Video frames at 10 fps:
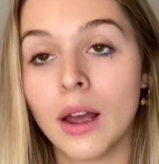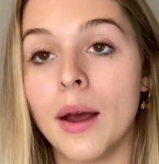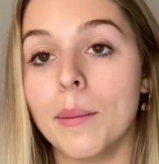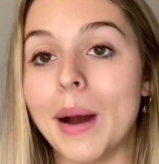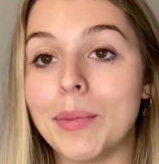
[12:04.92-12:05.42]

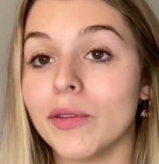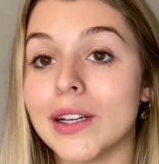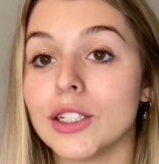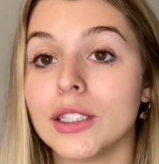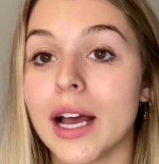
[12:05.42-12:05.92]
My
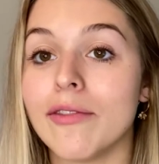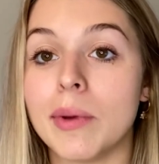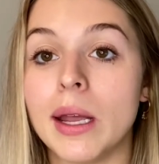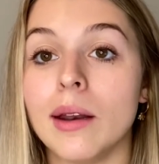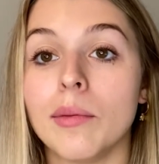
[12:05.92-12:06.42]
professors have
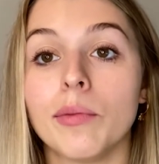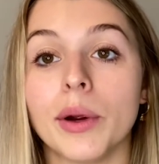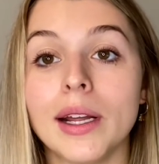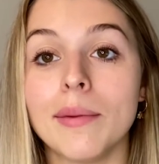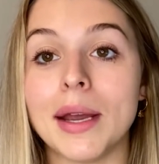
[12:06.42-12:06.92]
been
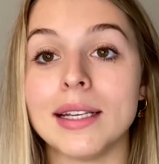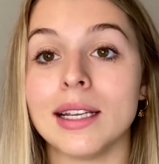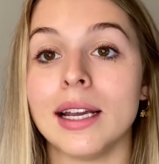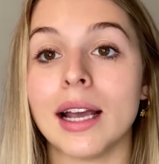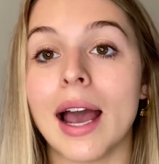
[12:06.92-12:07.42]
pretty
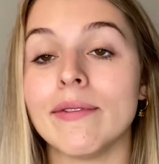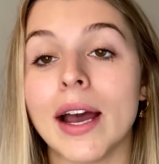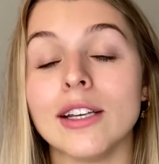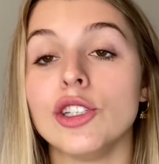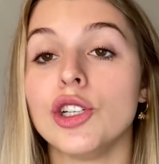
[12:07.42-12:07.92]
amazing. I've
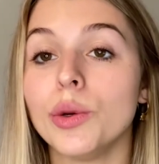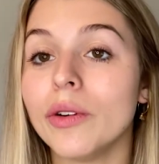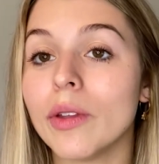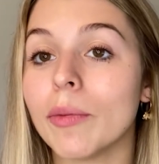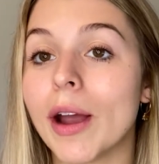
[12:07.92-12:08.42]
had 2 of
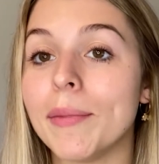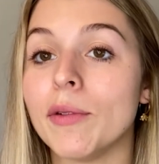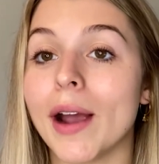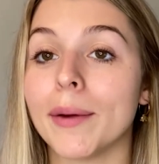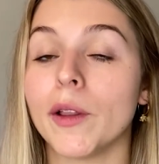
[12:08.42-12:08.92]
them write me
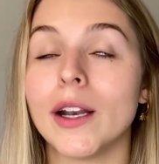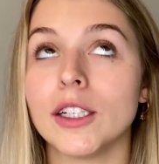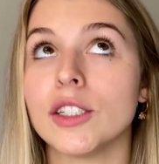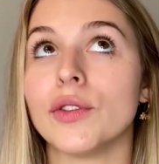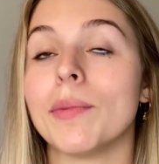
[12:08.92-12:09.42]
rec
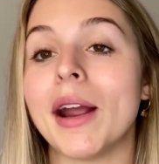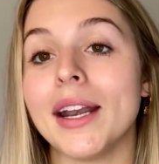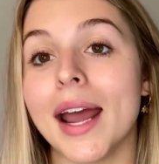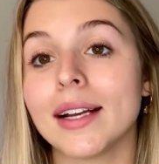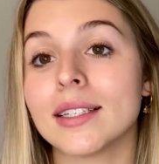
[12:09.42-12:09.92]
letters for my
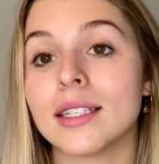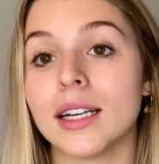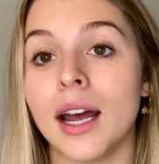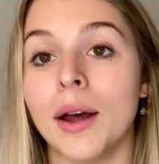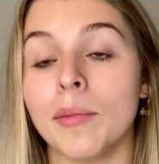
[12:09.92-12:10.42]
next
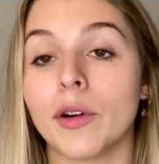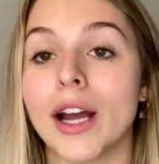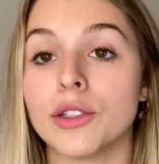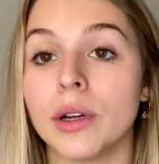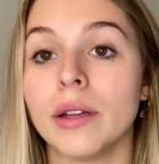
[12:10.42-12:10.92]

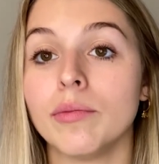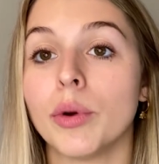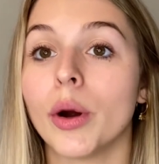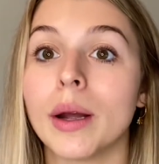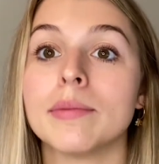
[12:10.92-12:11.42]
graduate
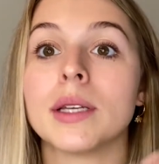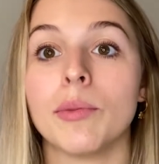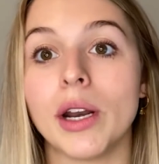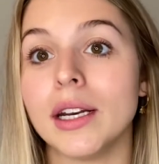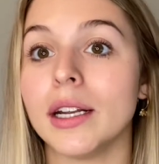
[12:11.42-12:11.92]
programs I'm
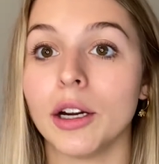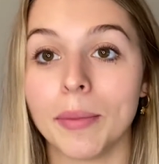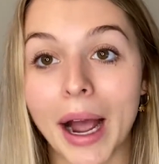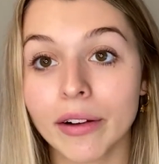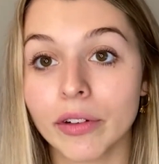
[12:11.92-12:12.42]
waiting to hear
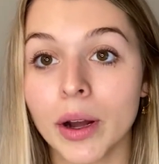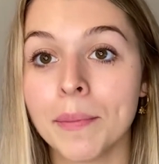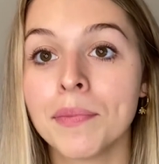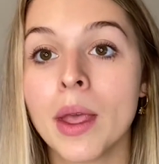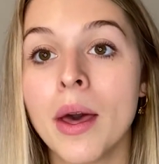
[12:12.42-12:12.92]
back
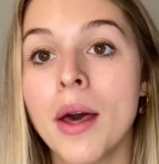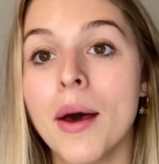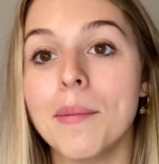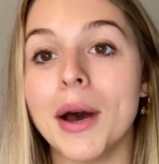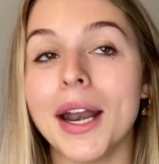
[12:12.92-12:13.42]
from.
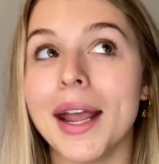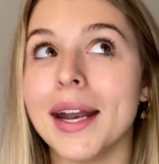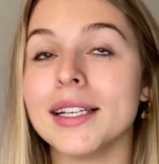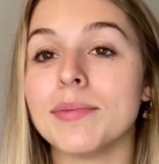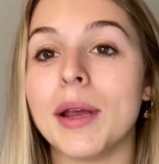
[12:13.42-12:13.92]
But it
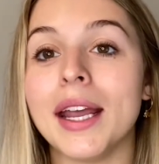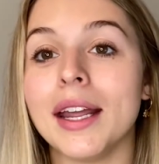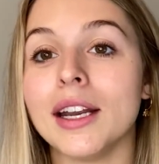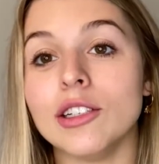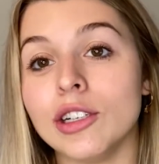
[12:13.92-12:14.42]
has
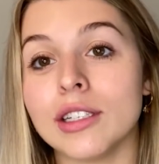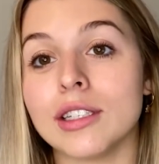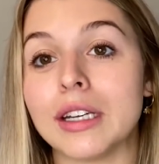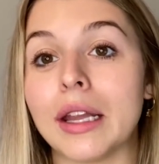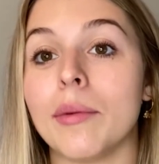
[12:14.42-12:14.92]
been
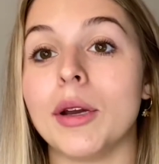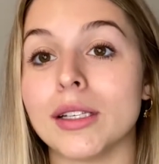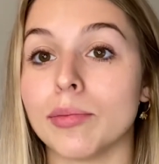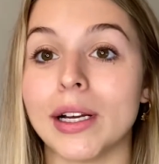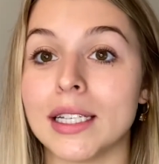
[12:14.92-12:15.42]
just the
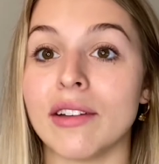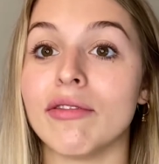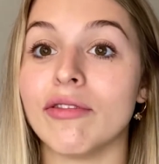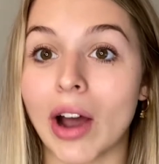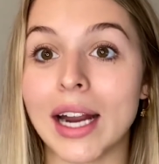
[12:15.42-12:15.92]
biggest blessing
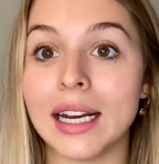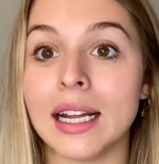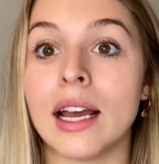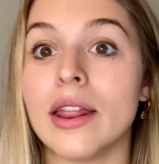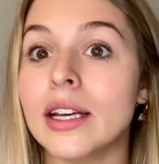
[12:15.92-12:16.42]

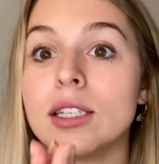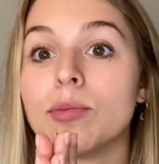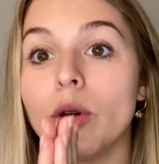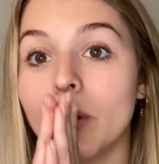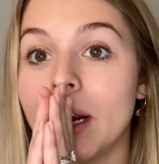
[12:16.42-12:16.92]
finding this
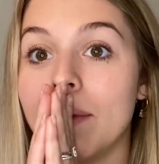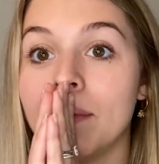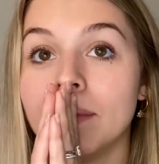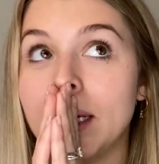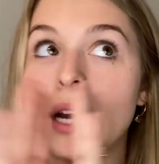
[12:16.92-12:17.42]

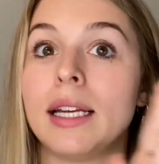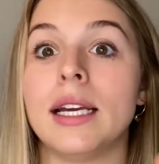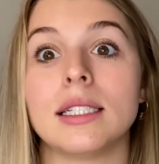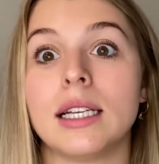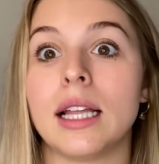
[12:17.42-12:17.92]
program. Like, I
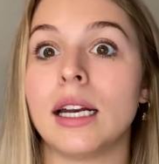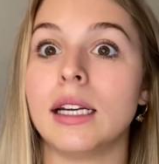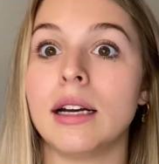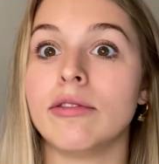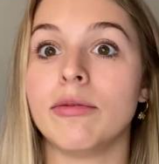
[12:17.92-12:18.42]
can't say that enough.